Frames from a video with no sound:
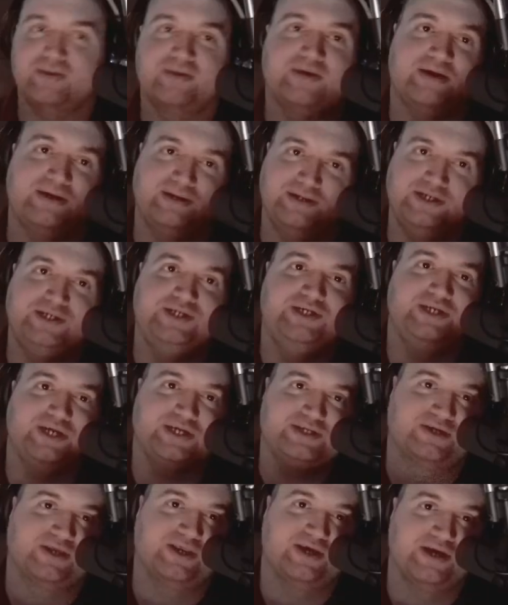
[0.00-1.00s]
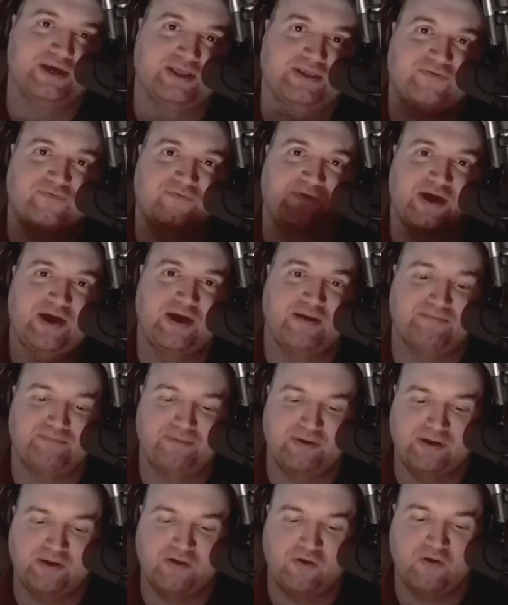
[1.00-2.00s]
shit's gonna hit the fan pretty
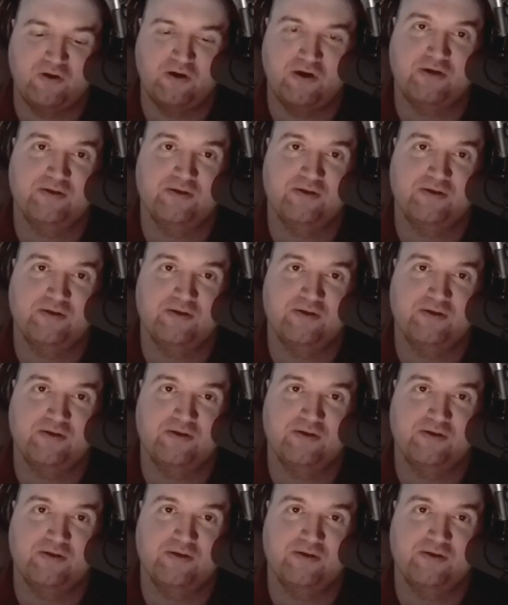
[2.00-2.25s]
hard.